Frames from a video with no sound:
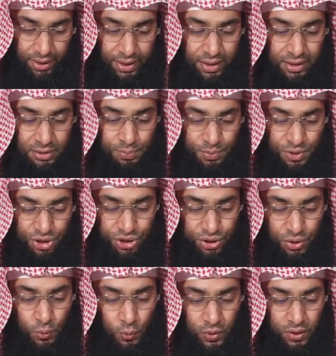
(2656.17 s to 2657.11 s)
And
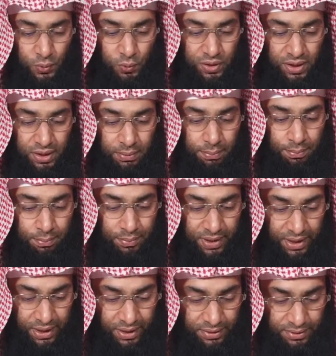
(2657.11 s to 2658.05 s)
mention when we
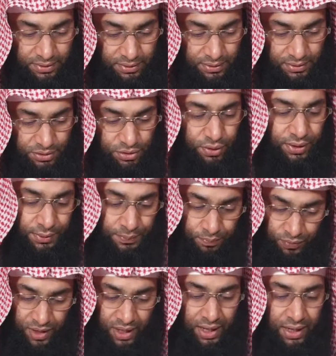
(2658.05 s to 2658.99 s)
made, sorry,
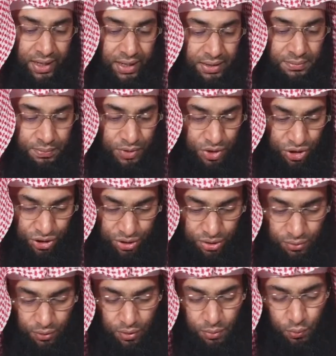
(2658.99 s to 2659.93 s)
and
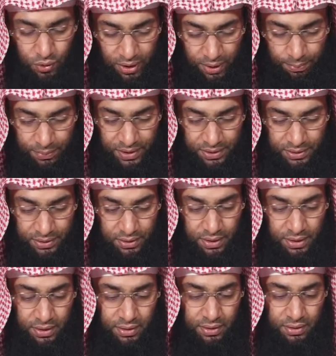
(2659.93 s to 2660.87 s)
mention, O Muhammad,
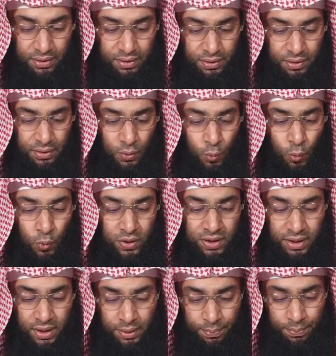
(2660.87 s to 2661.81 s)

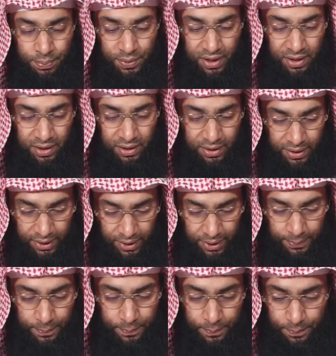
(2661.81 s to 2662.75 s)
when
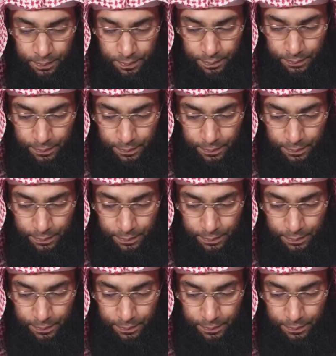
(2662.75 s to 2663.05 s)
Abraham